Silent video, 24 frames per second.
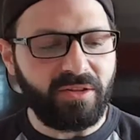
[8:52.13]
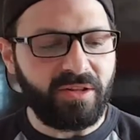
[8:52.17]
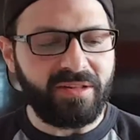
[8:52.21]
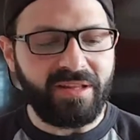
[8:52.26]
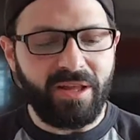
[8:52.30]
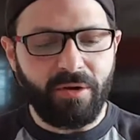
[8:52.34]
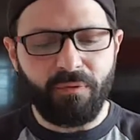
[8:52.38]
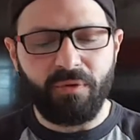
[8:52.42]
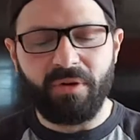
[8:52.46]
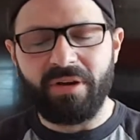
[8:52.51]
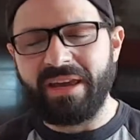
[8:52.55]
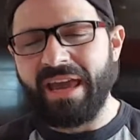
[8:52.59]
The
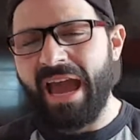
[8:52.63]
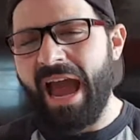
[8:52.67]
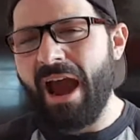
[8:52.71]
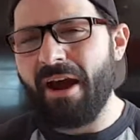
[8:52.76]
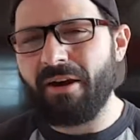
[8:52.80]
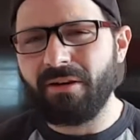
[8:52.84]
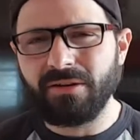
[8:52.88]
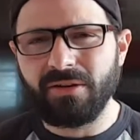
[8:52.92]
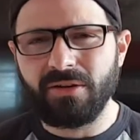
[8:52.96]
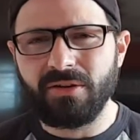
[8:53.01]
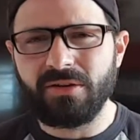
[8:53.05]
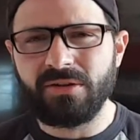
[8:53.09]
different
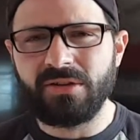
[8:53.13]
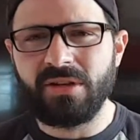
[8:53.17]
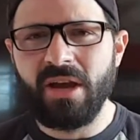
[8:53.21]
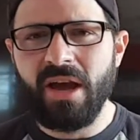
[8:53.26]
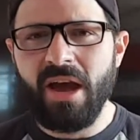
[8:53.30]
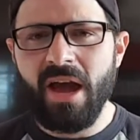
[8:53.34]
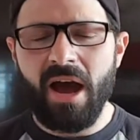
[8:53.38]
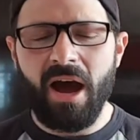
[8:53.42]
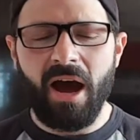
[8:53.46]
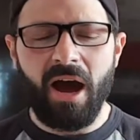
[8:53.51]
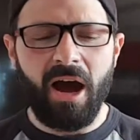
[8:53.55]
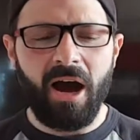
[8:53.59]
characters,
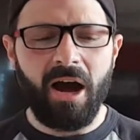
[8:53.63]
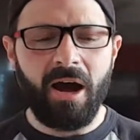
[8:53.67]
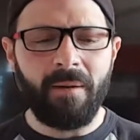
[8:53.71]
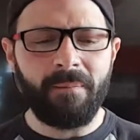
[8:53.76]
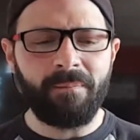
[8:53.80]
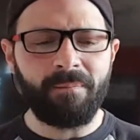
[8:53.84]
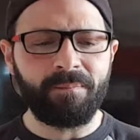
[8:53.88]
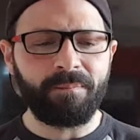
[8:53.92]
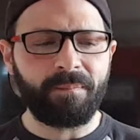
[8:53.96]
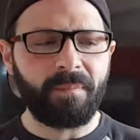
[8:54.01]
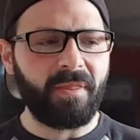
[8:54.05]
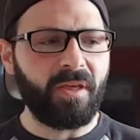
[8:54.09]

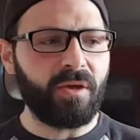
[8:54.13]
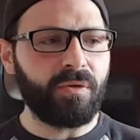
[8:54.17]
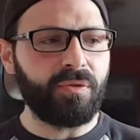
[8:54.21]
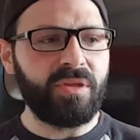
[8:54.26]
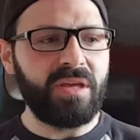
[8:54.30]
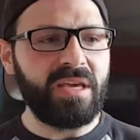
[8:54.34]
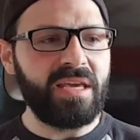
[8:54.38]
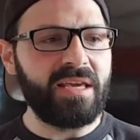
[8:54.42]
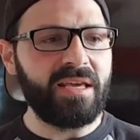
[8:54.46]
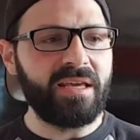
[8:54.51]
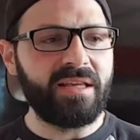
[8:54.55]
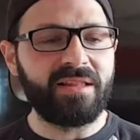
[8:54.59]

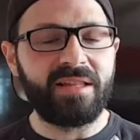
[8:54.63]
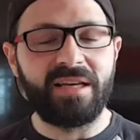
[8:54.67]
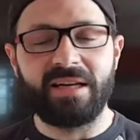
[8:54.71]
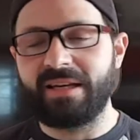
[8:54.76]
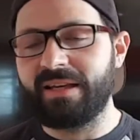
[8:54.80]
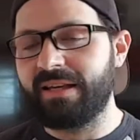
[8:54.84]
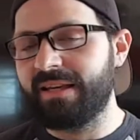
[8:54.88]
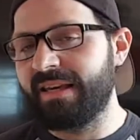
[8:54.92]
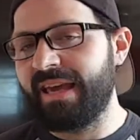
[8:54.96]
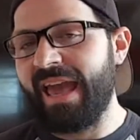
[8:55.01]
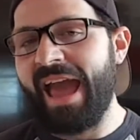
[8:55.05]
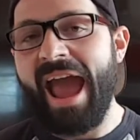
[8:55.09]
the
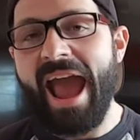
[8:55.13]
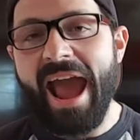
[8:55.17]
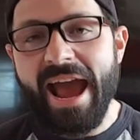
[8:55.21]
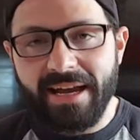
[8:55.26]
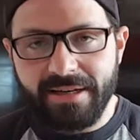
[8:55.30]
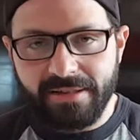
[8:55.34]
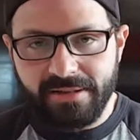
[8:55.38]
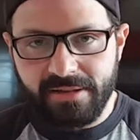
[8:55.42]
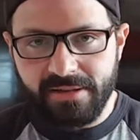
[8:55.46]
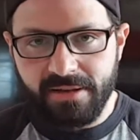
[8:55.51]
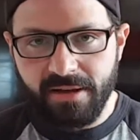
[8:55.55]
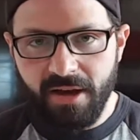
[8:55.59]

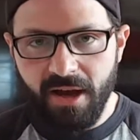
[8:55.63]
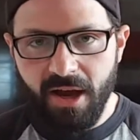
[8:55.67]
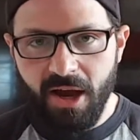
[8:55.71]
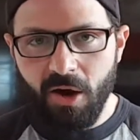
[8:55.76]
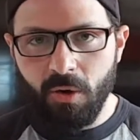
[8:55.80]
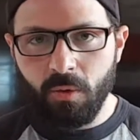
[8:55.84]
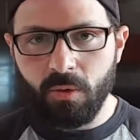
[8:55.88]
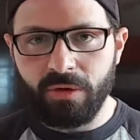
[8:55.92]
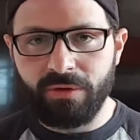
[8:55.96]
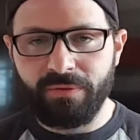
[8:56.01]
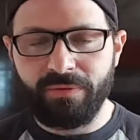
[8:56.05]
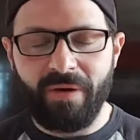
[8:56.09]
cast
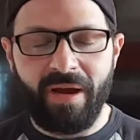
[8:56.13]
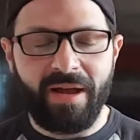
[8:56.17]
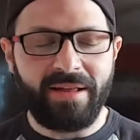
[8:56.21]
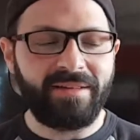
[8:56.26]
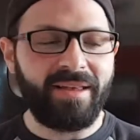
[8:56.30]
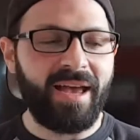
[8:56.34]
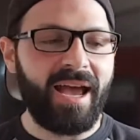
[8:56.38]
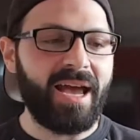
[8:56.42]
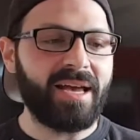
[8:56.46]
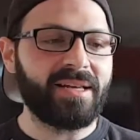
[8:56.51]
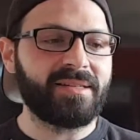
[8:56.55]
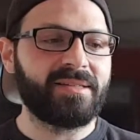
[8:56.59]
was
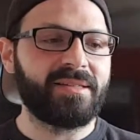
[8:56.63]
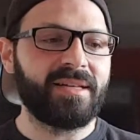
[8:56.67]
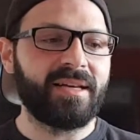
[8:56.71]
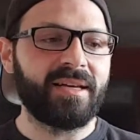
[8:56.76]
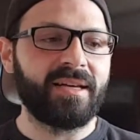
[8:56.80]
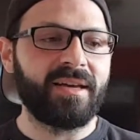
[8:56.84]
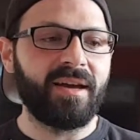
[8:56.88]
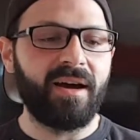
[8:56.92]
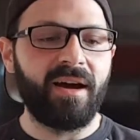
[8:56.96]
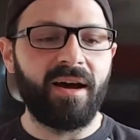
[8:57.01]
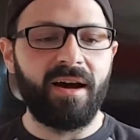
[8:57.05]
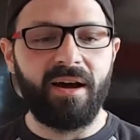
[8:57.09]

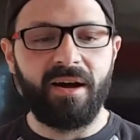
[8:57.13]
fantastic.